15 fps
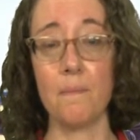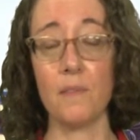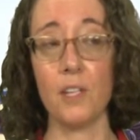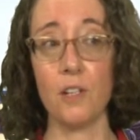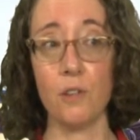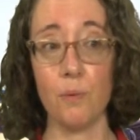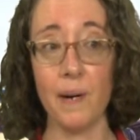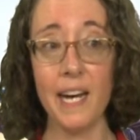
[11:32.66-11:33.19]

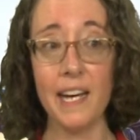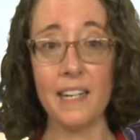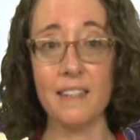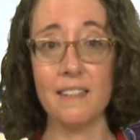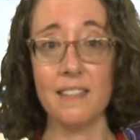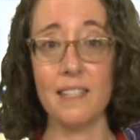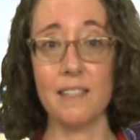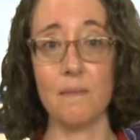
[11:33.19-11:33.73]
thread
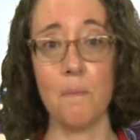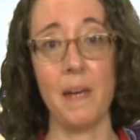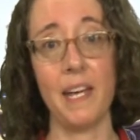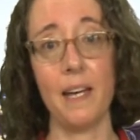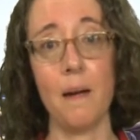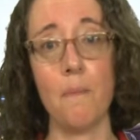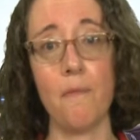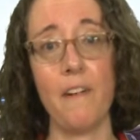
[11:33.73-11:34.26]
that make
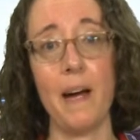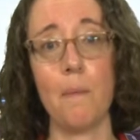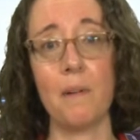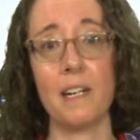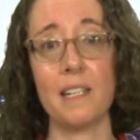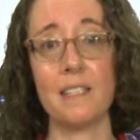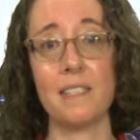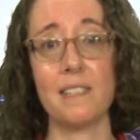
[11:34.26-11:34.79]
up
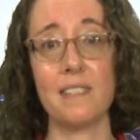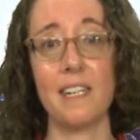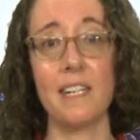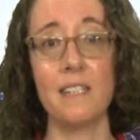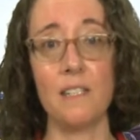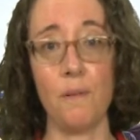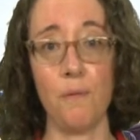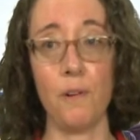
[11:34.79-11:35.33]
fabrics in
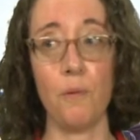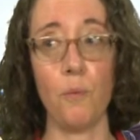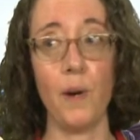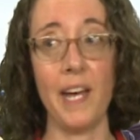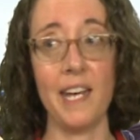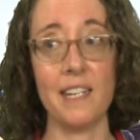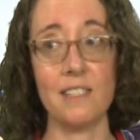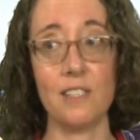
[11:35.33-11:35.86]
different
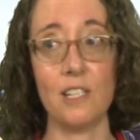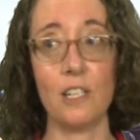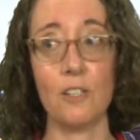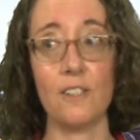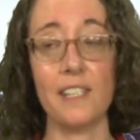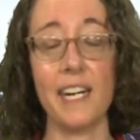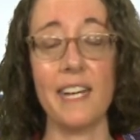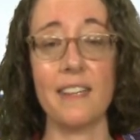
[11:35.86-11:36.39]
ways to
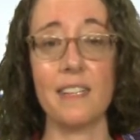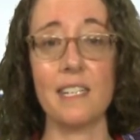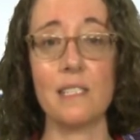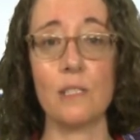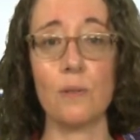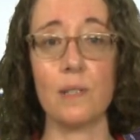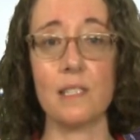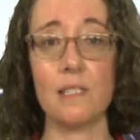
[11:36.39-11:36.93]
create these
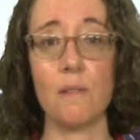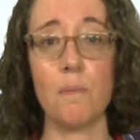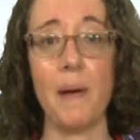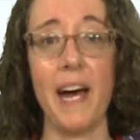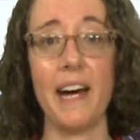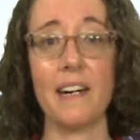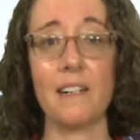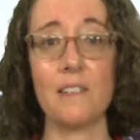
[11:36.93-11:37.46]
sorts of
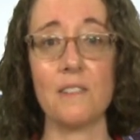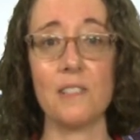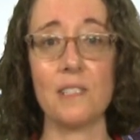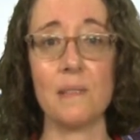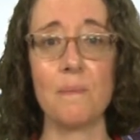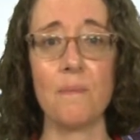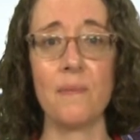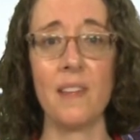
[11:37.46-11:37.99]
patterns.
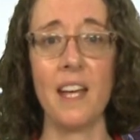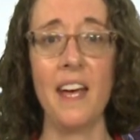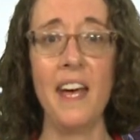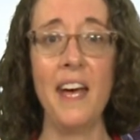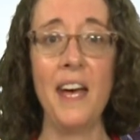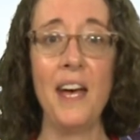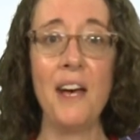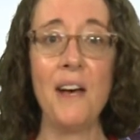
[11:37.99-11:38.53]

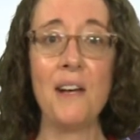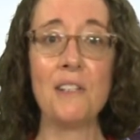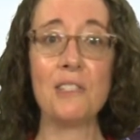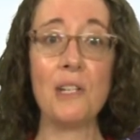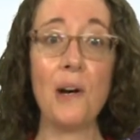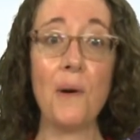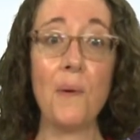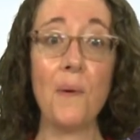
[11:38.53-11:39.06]

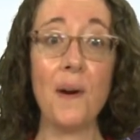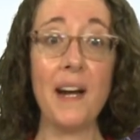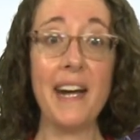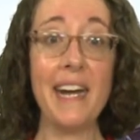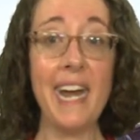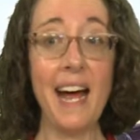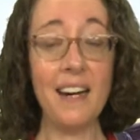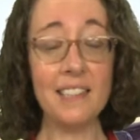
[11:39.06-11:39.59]
So
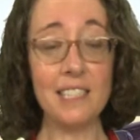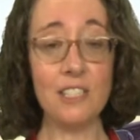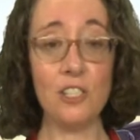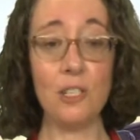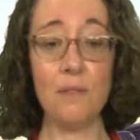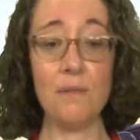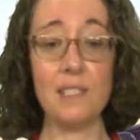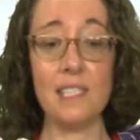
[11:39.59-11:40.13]
now that
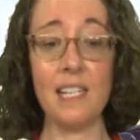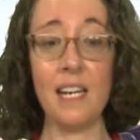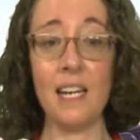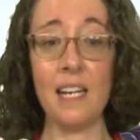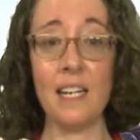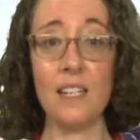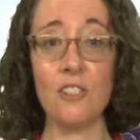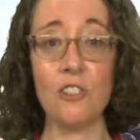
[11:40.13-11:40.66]
you've
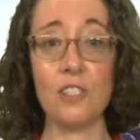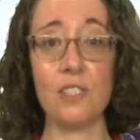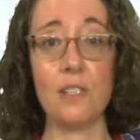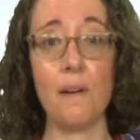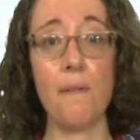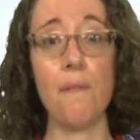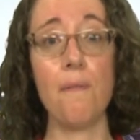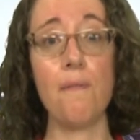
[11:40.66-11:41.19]
seen just a
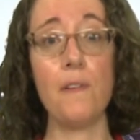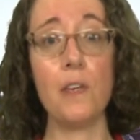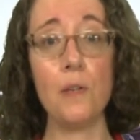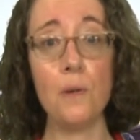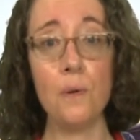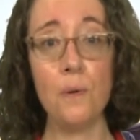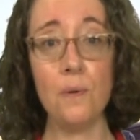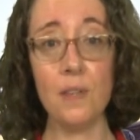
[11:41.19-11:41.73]

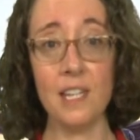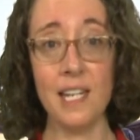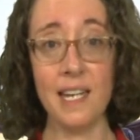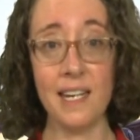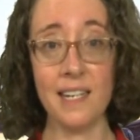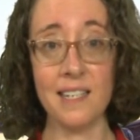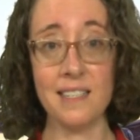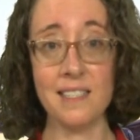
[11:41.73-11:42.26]
few
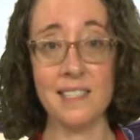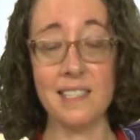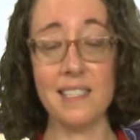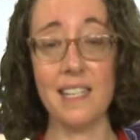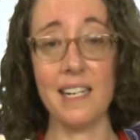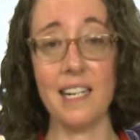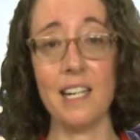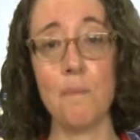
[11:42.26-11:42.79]
things
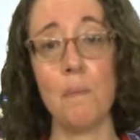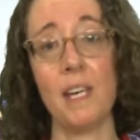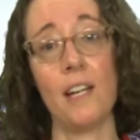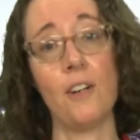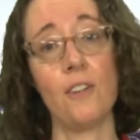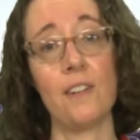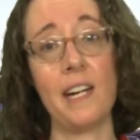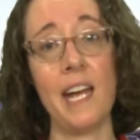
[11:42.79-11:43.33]
that can be
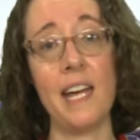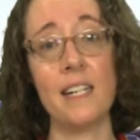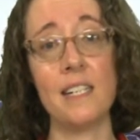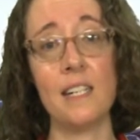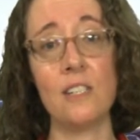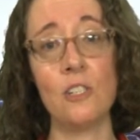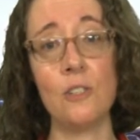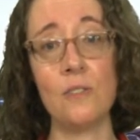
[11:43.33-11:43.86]

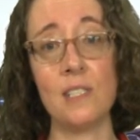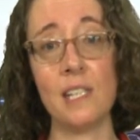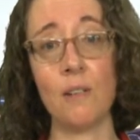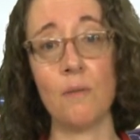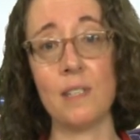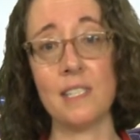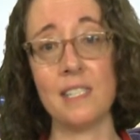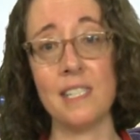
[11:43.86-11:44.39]
created using
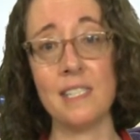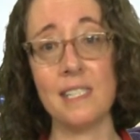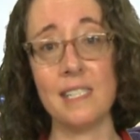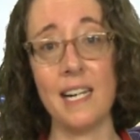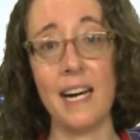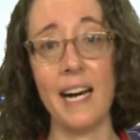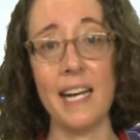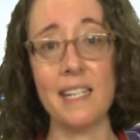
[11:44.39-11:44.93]
resist
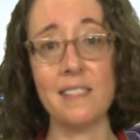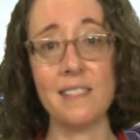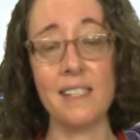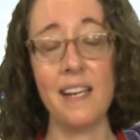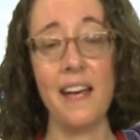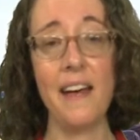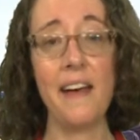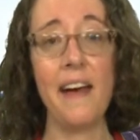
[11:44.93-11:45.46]
dyes,
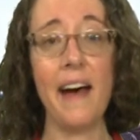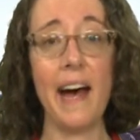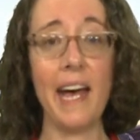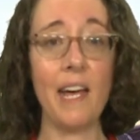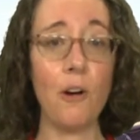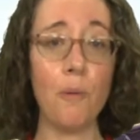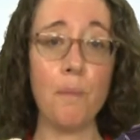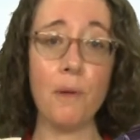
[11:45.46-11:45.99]
I
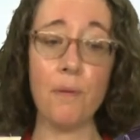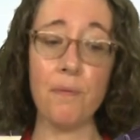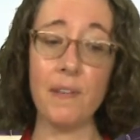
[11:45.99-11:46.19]
hope you'll